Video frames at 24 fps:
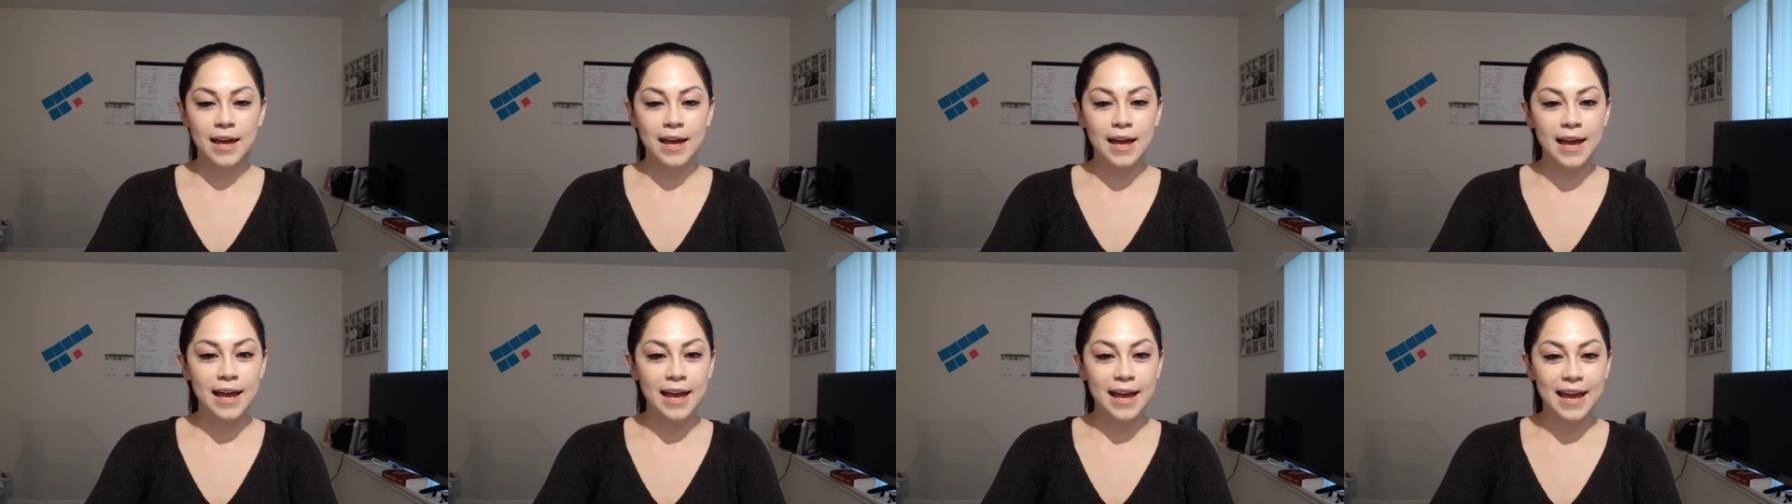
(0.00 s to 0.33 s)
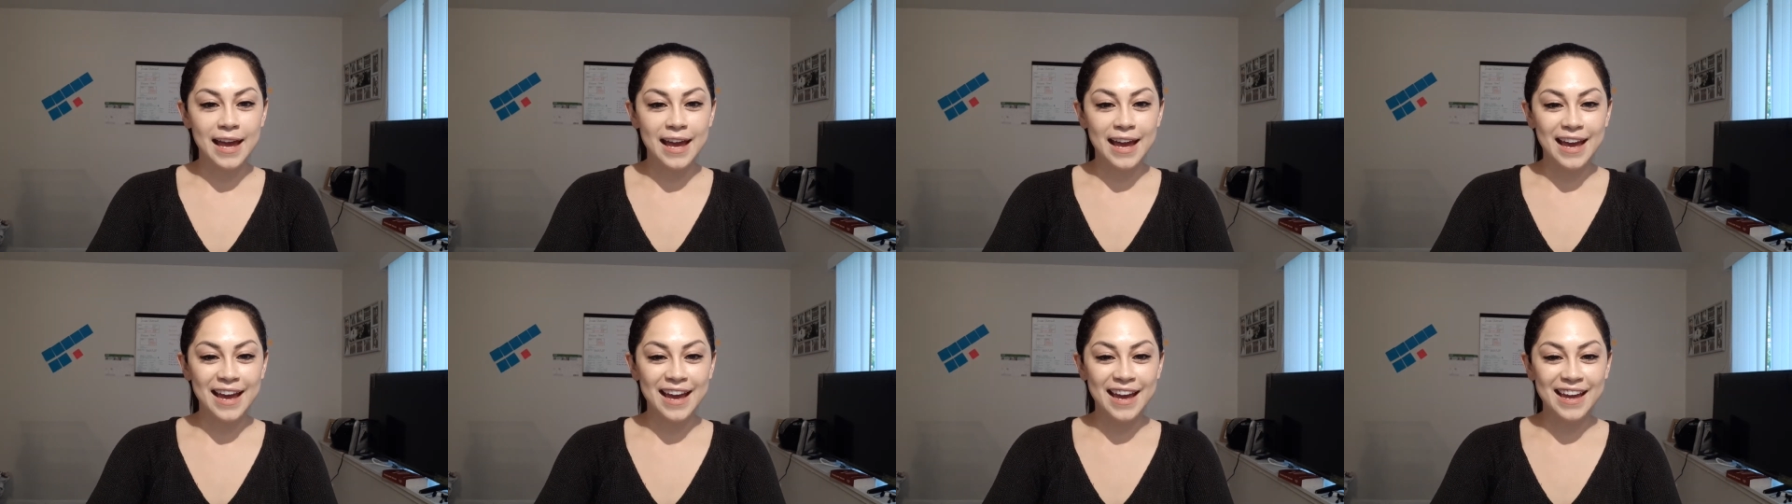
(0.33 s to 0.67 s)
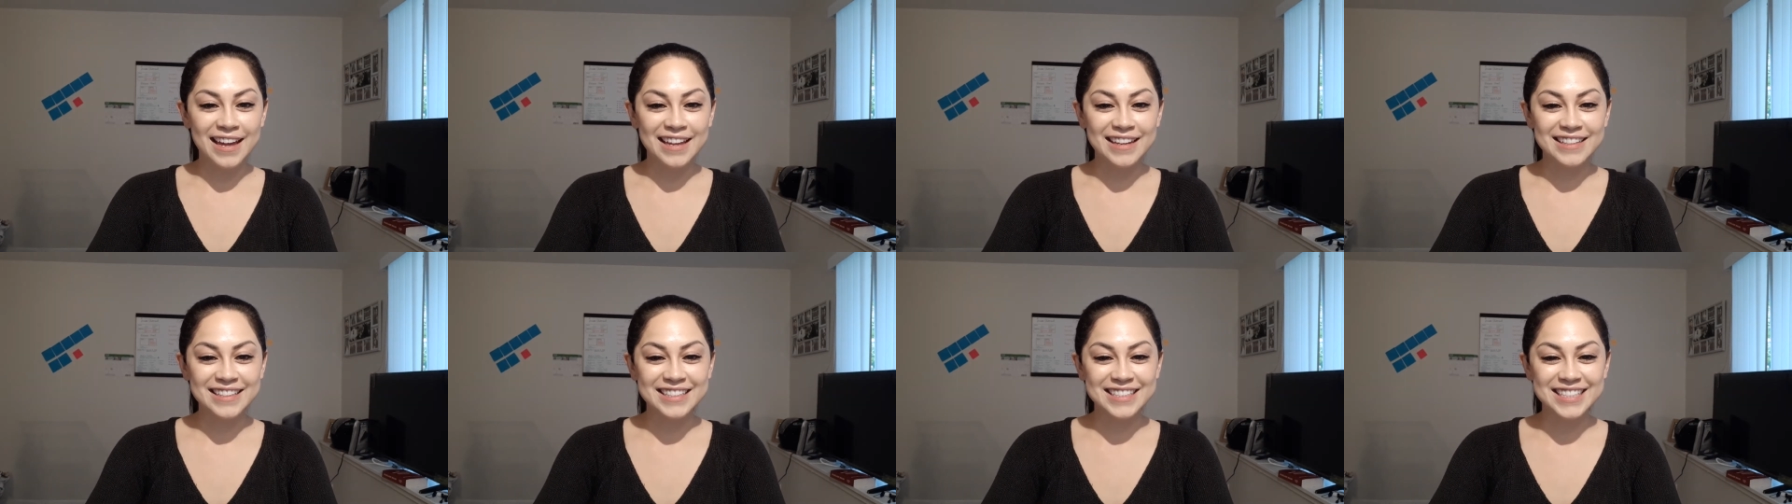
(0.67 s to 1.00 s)

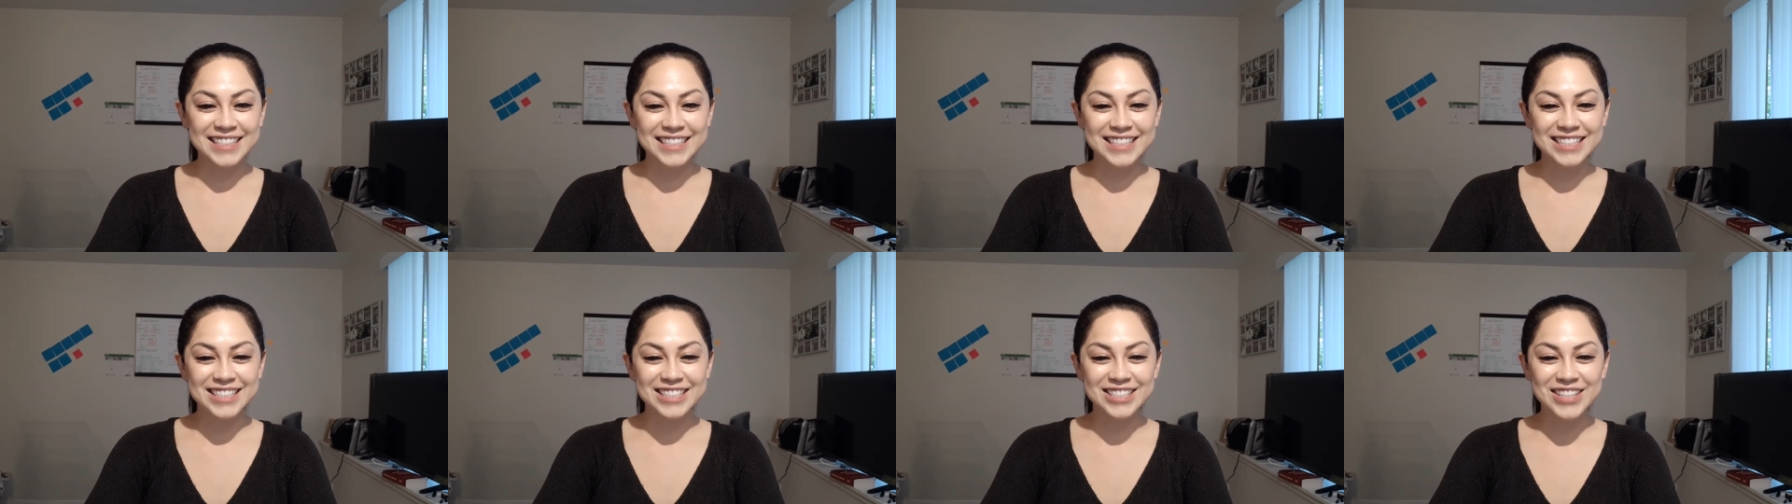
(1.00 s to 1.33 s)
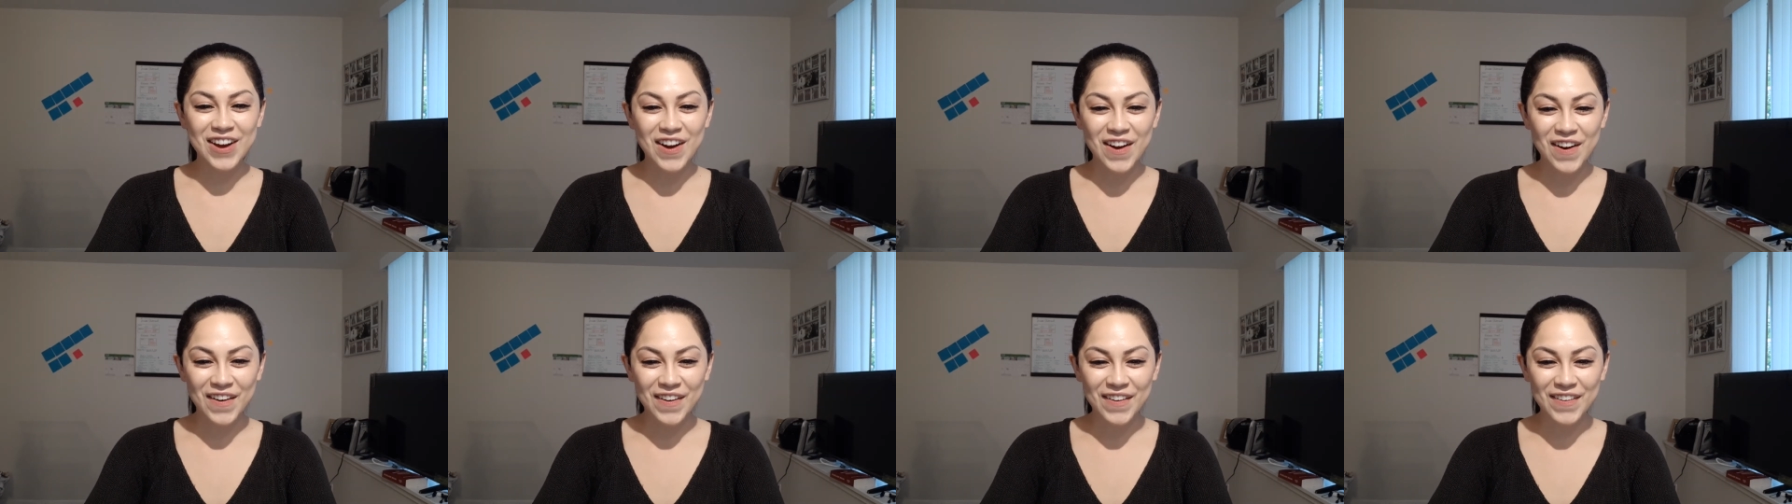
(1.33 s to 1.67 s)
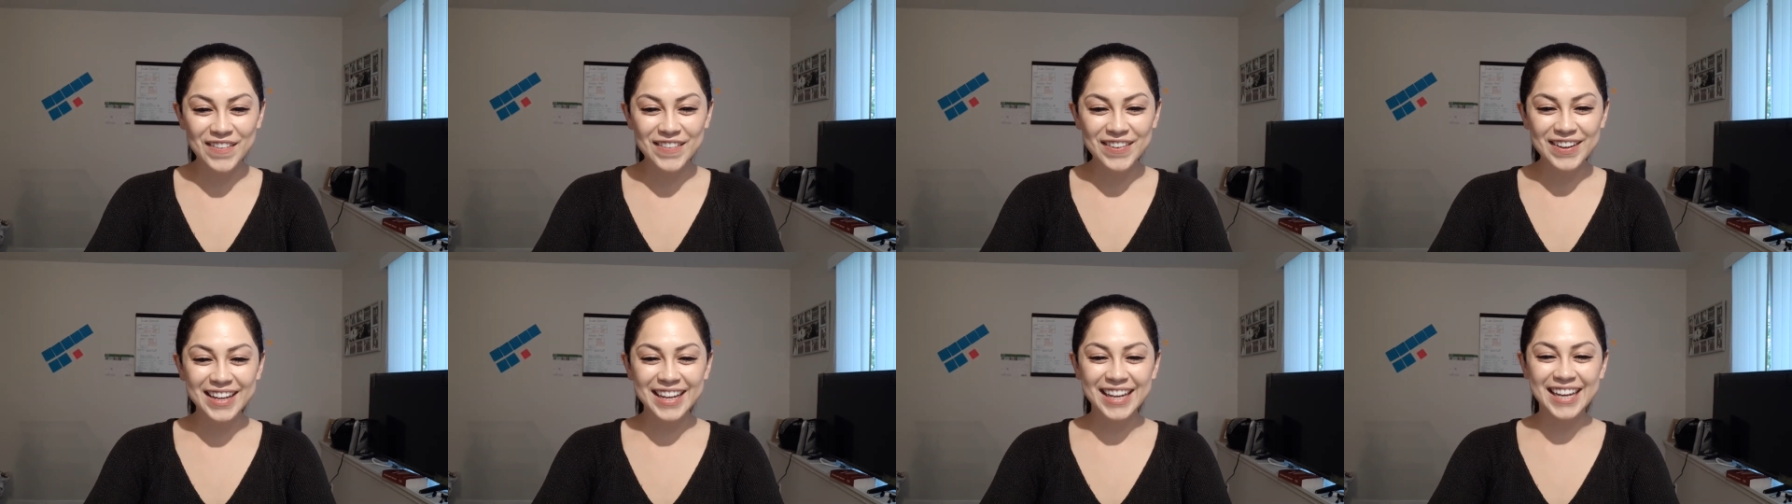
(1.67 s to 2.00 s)
And
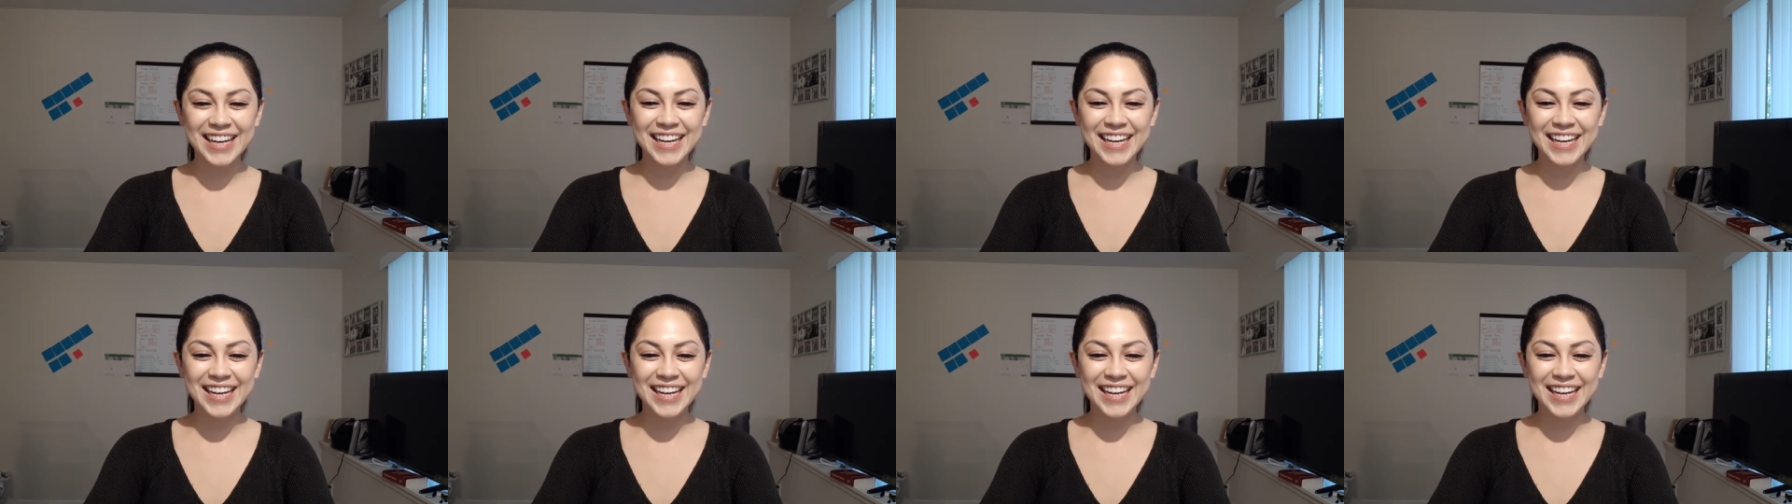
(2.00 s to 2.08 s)
so